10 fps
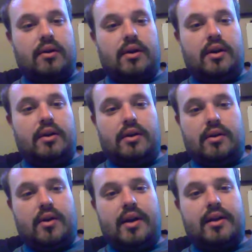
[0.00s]

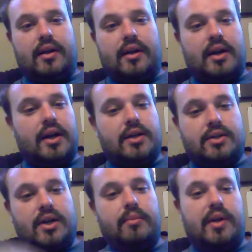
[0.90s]
or anything like that,
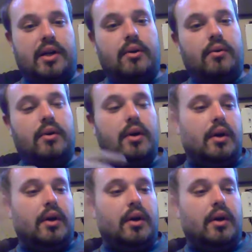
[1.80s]
just let me know.